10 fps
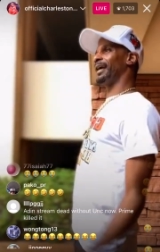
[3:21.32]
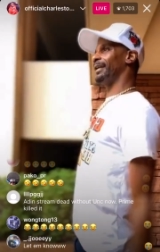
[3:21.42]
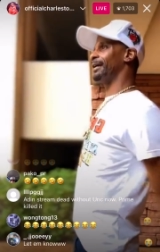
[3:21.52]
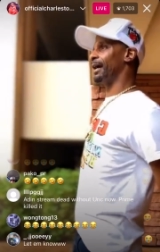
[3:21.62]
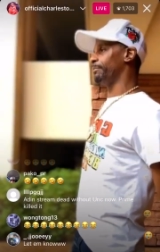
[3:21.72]

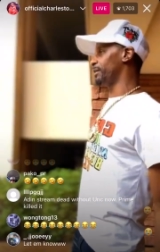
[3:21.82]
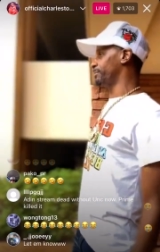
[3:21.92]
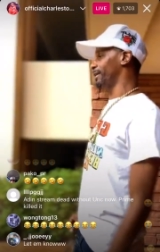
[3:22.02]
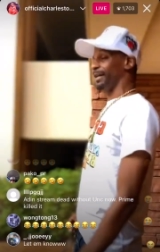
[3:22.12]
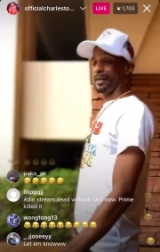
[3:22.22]
ass nigga got me,
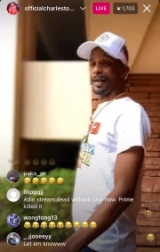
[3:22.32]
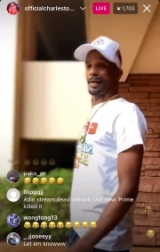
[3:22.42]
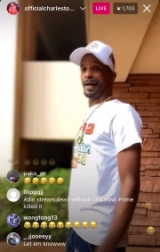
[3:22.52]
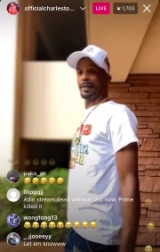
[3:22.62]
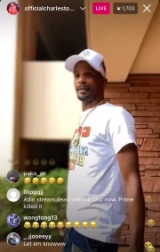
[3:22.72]
nigga, and
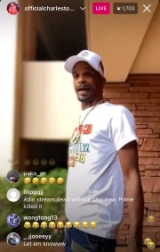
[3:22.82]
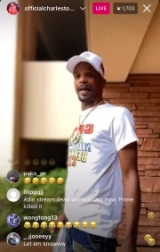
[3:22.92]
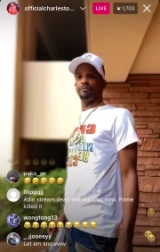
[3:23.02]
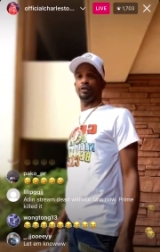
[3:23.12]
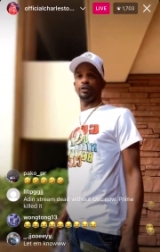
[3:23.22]
I got
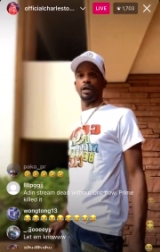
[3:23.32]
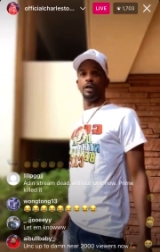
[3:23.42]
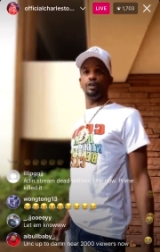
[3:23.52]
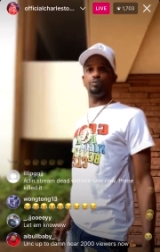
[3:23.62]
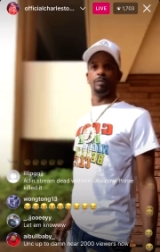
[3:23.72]
knives and
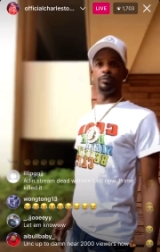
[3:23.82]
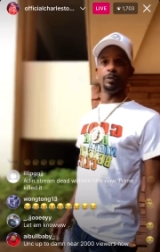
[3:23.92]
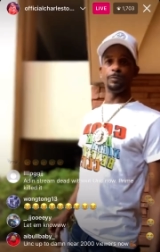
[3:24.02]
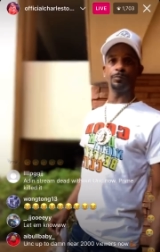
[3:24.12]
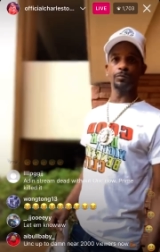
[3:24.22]
guns with me.
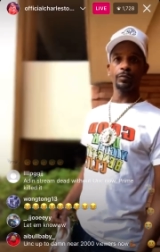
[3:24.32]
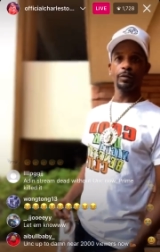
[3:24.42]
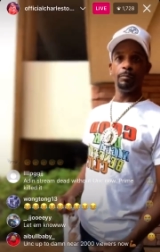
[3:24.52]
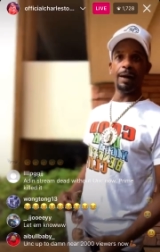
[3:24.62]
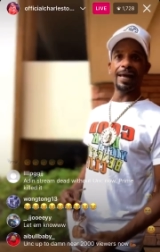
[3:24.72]

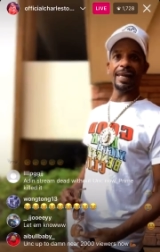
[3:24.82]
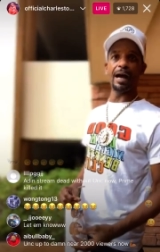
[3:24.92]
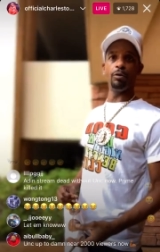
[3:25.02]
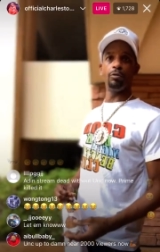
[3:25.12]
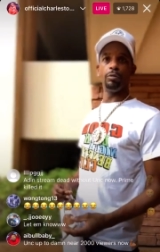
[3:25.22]
By
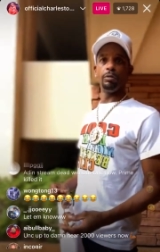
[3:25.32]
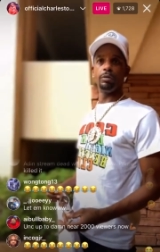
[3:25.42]
law.